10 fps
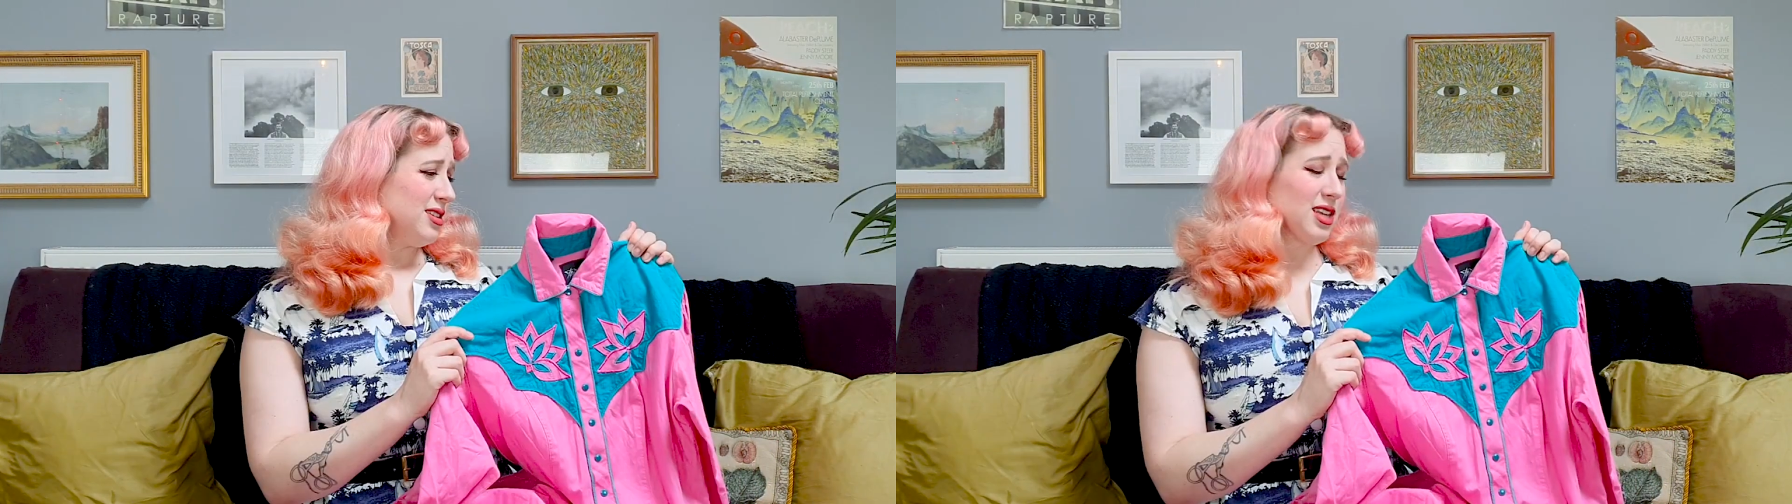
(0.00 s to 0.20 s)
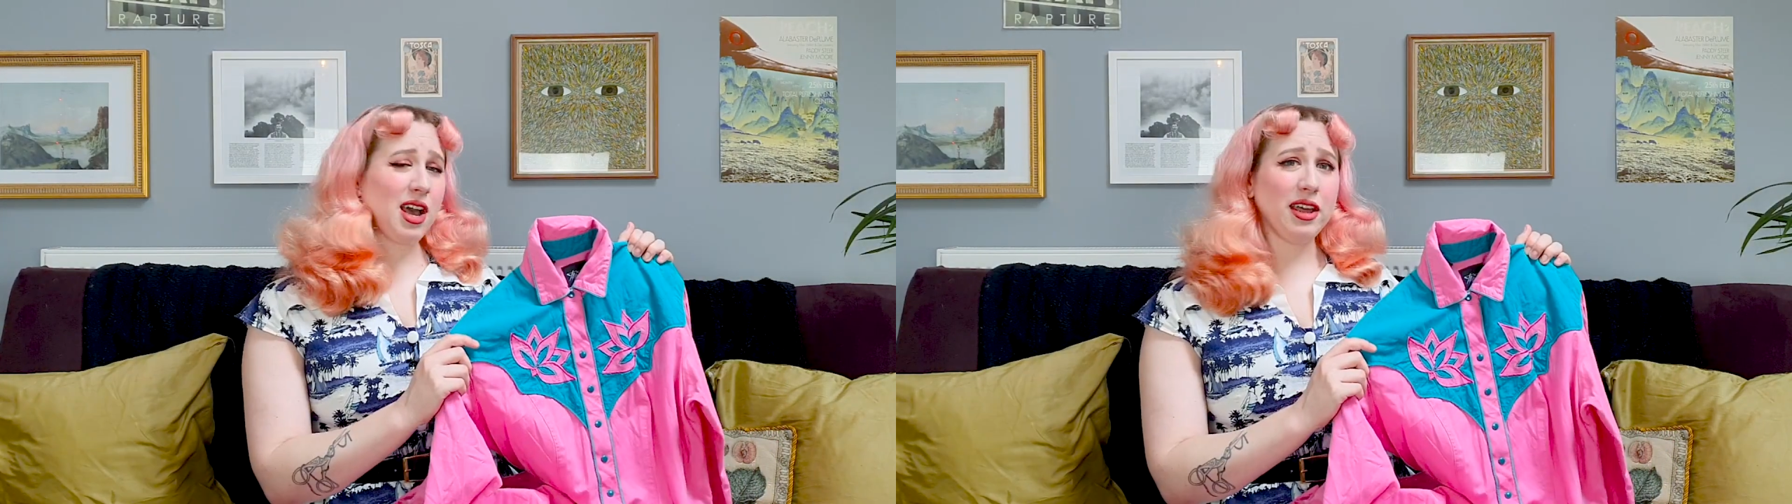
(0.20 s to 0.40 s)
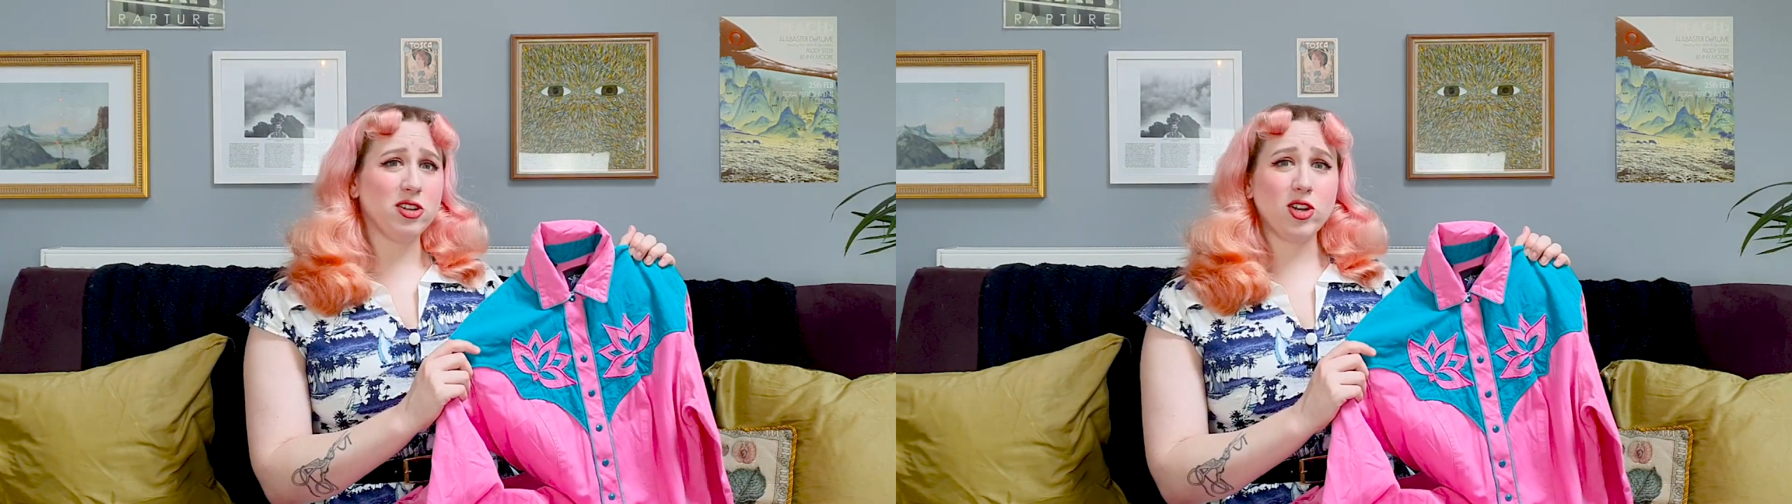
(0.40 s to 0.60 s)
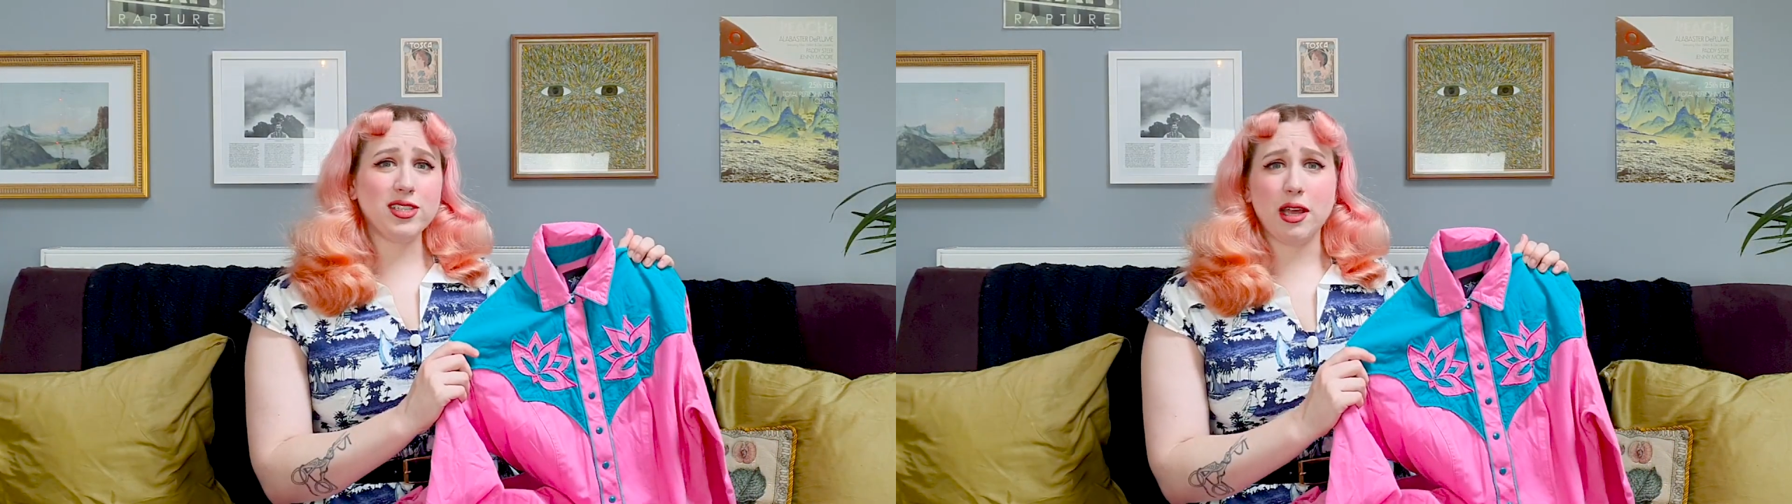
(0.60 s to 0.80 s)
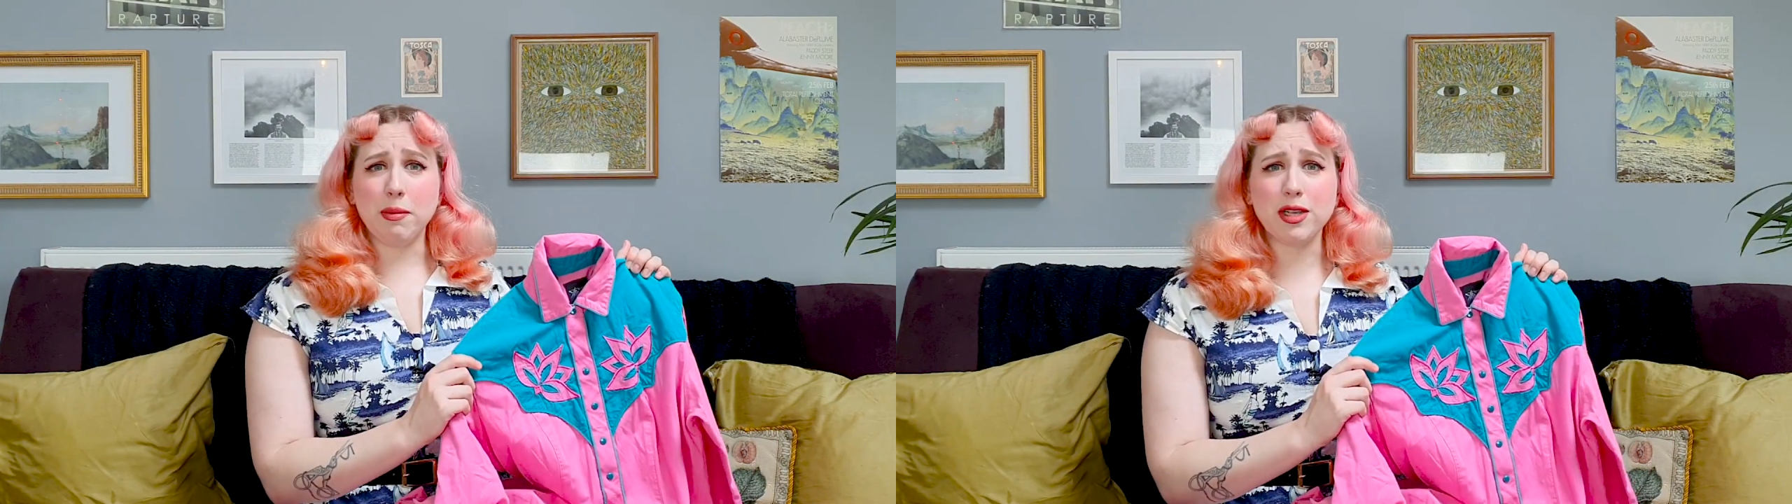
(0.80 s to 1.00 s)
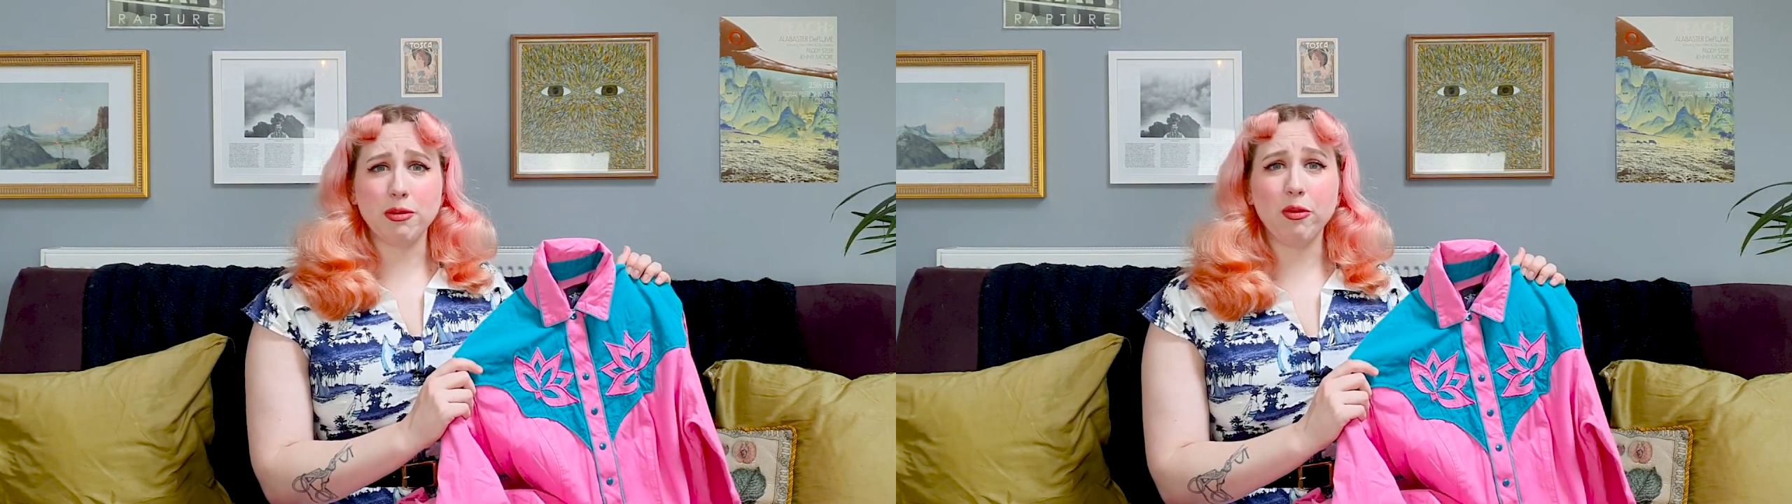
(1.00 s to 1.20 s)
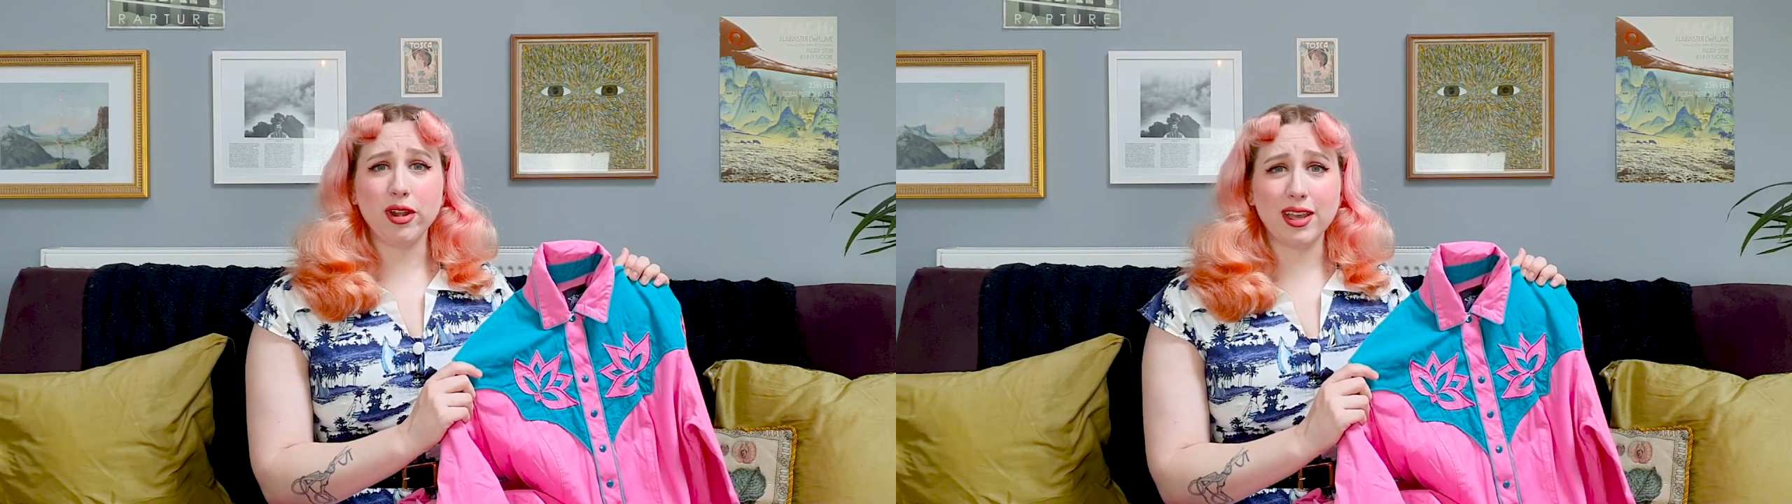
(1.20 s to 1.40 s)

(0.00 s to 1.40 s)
It's the kind of dress that makes me want